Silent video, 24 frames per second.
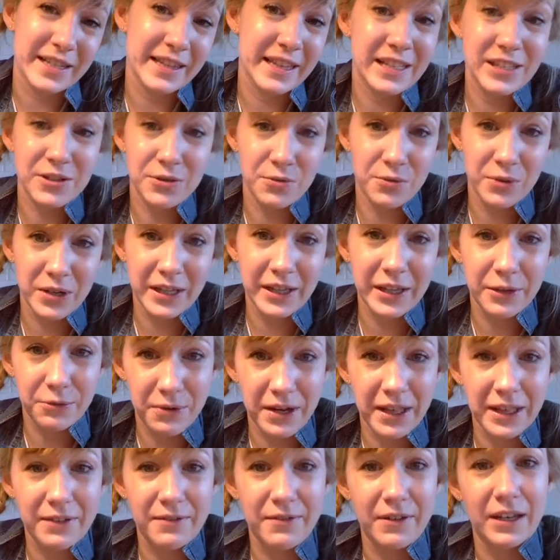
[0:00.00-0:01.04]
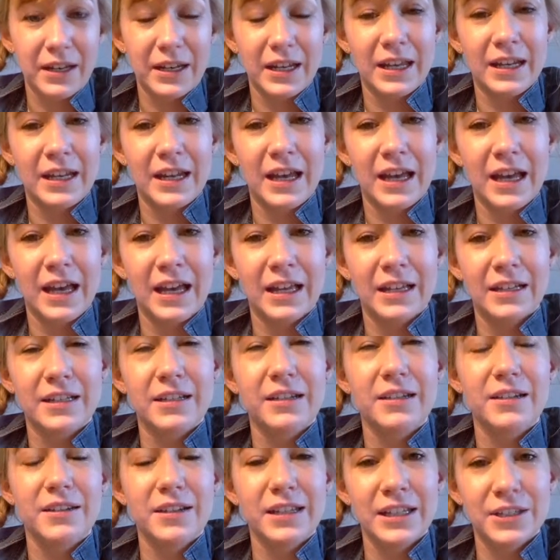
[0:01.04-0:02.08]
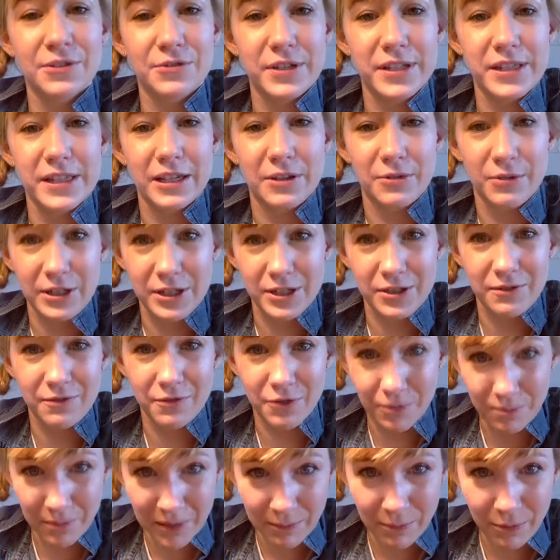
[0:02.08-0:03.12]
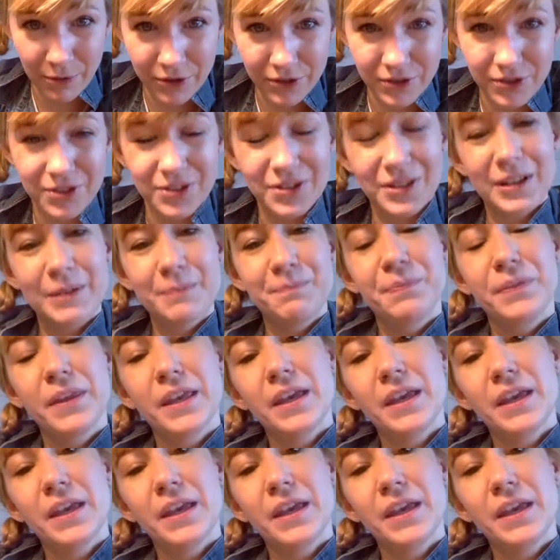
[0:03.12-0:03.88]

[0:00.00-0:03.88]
And that's a really relevant and interesting question for me personally.